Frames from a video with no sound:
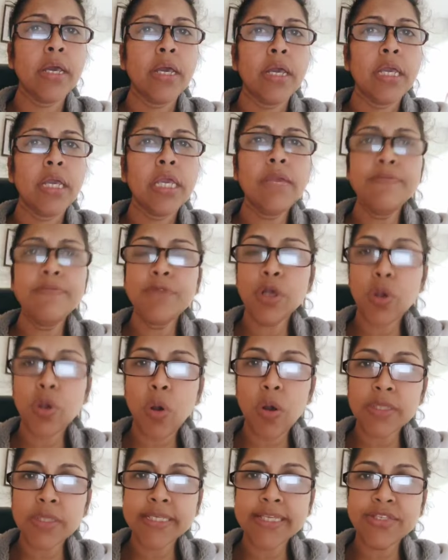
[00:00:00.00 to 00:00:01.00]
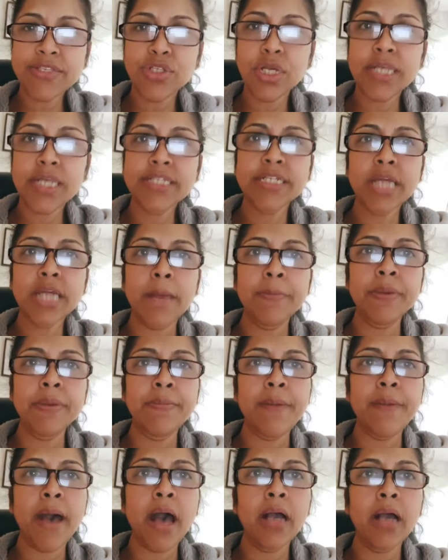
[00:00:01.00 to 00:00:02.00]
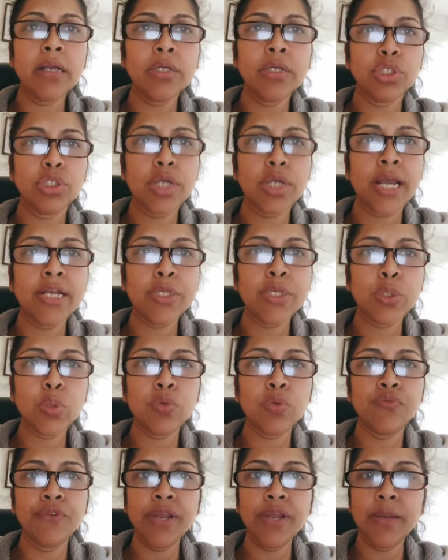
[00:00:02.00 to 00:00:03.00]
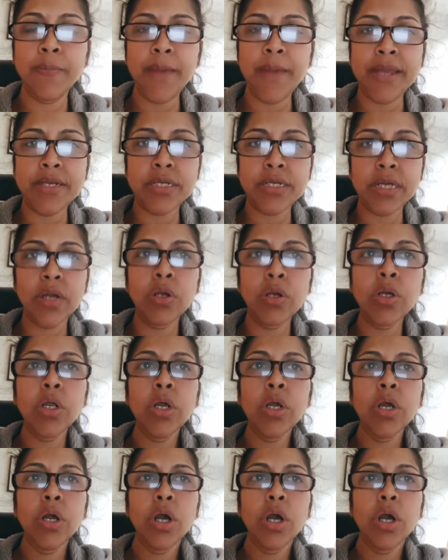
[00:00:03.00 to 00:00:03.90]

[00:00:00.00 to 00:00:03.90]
If the cause is just tummy bug, child should feel better,